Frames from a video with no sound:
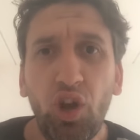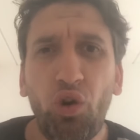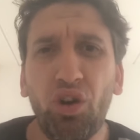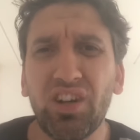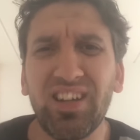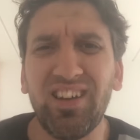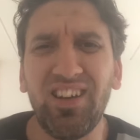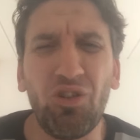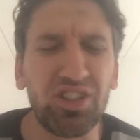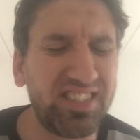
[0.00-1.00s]
or
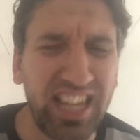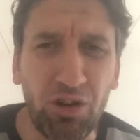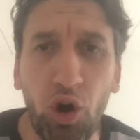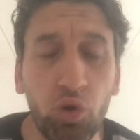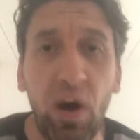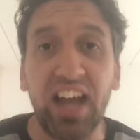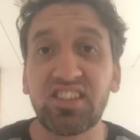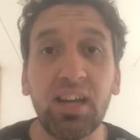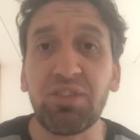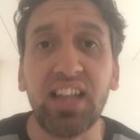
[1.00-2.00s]
or zero or one,
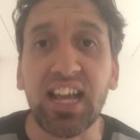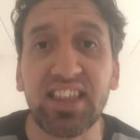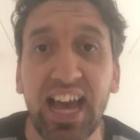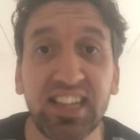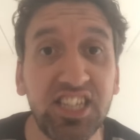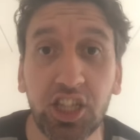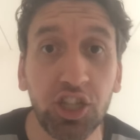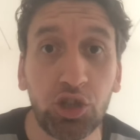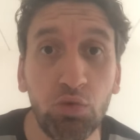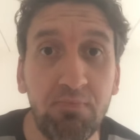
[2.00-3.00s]
something like that. He
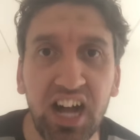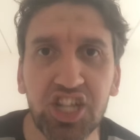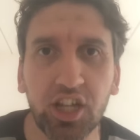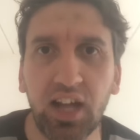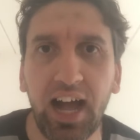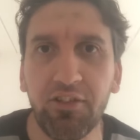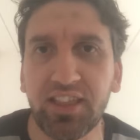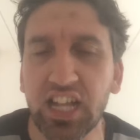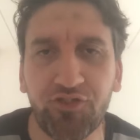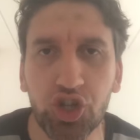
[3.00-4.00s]
didn't do much, uh, uh,
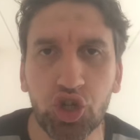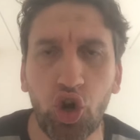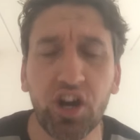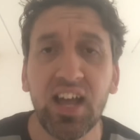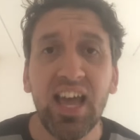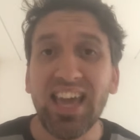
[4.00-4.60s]
that's for sure.